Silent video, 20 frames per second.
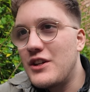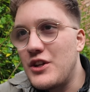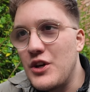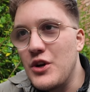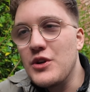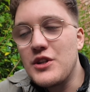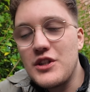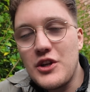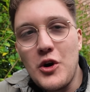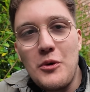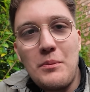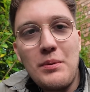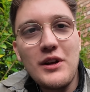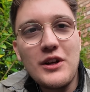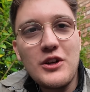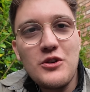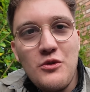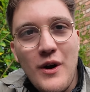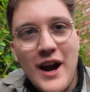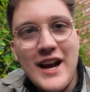good couple
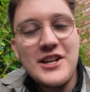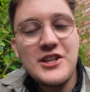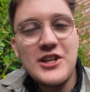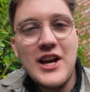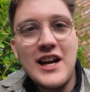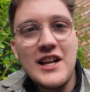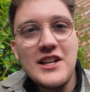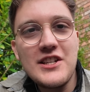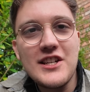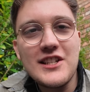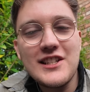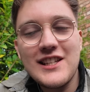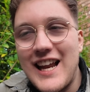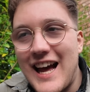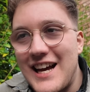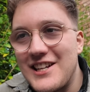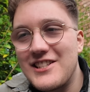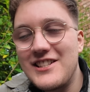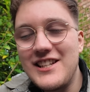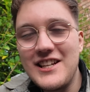of great challenges,
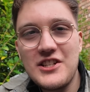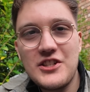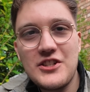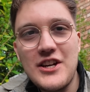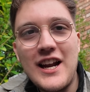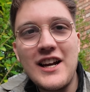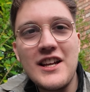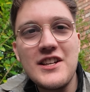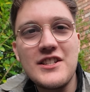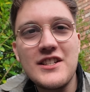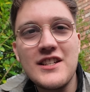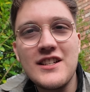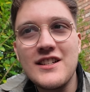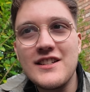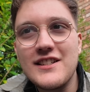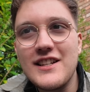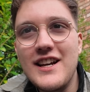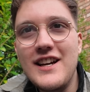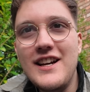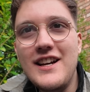last ditch
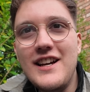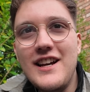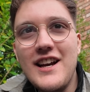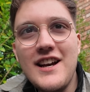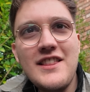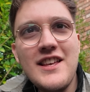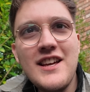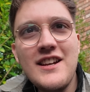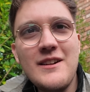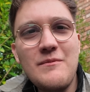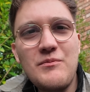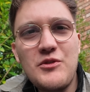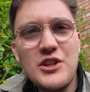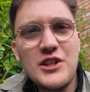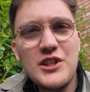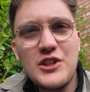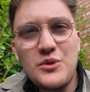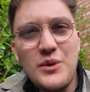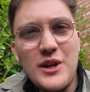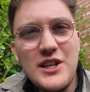challenges, and then
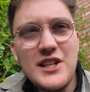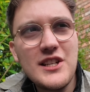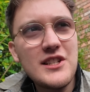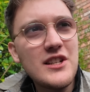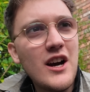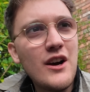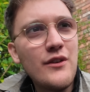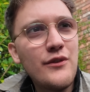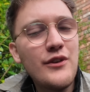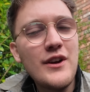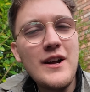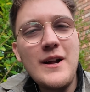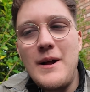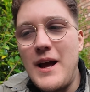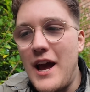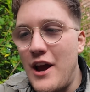just switches off.